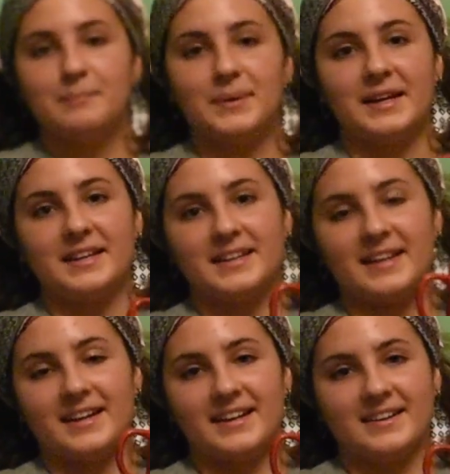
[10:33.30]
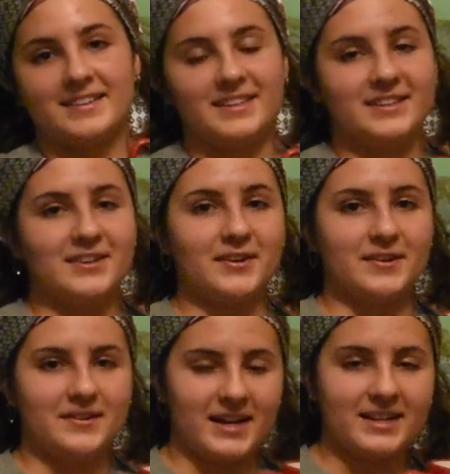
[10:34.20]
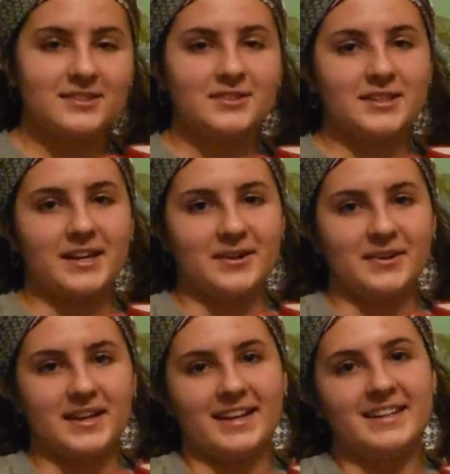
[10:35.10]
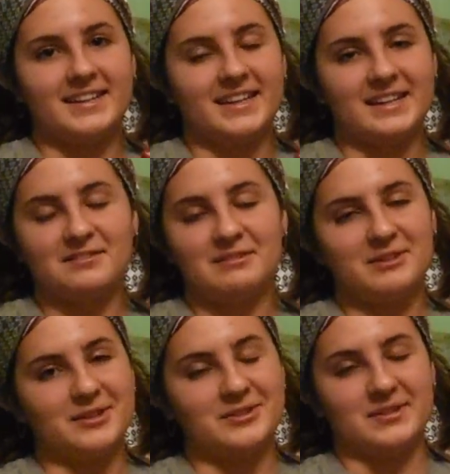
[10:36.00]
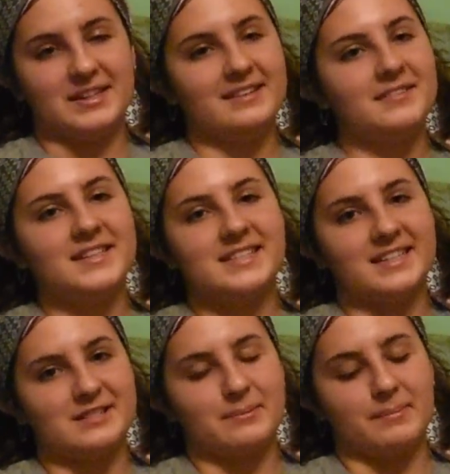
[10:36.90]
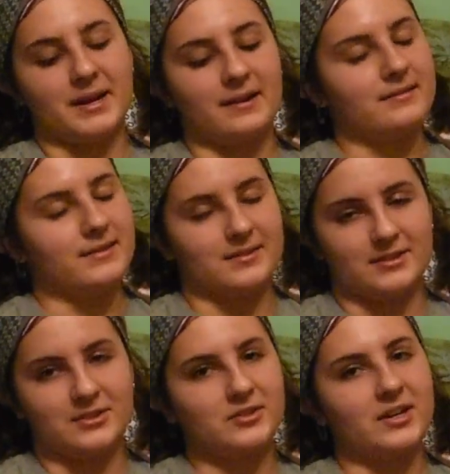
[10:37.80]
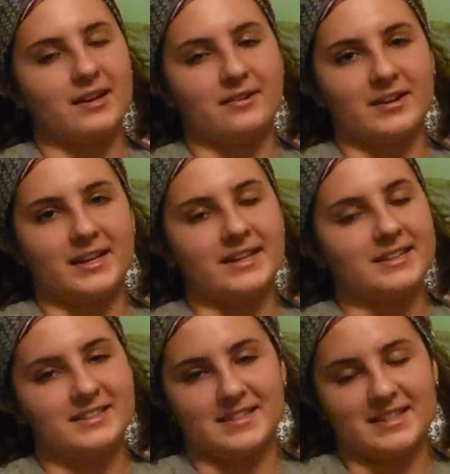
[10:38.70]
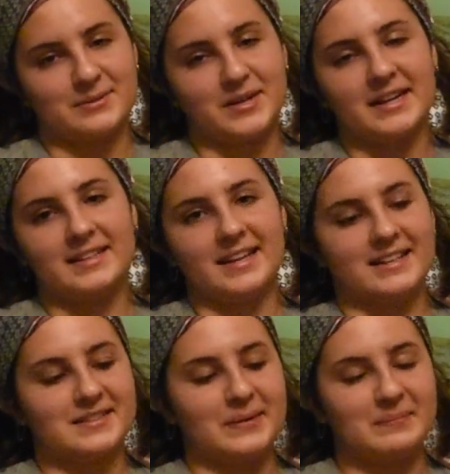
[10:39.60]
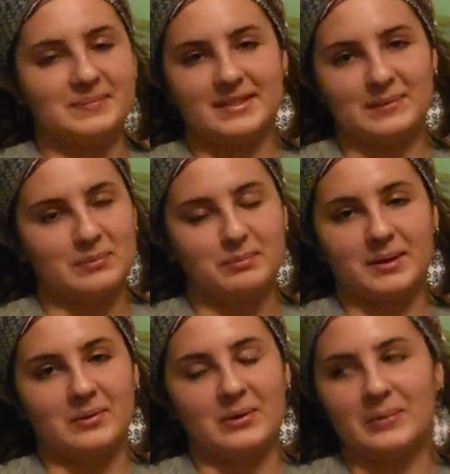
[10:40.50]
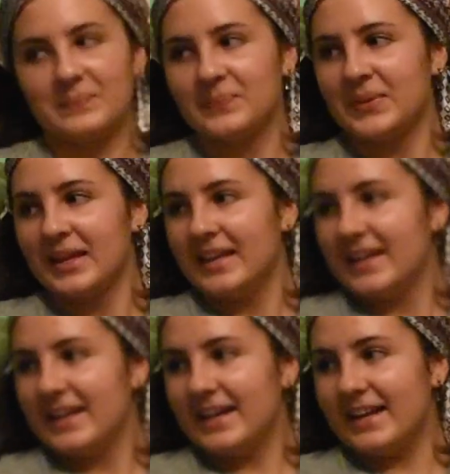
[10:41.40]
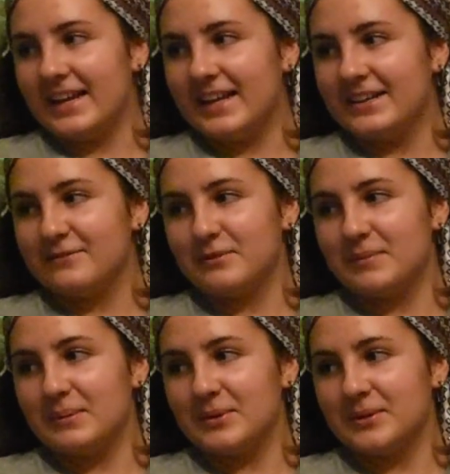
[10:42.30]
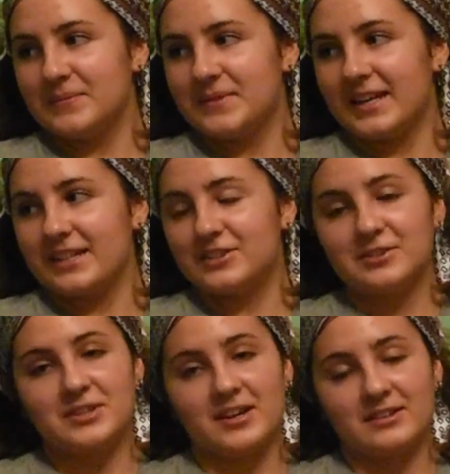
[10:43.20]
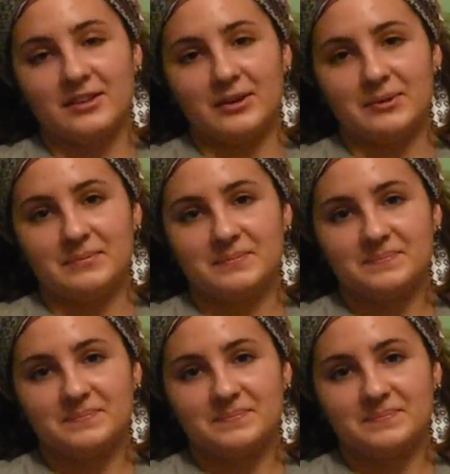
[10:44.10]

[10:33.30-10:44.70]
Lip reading: But, you know, I turned out okay. And even if you don't do any of these things to prepare, you'll still turn out okay. Because that's what I did last time. Didn't prepare at all. And remember that you're not alone.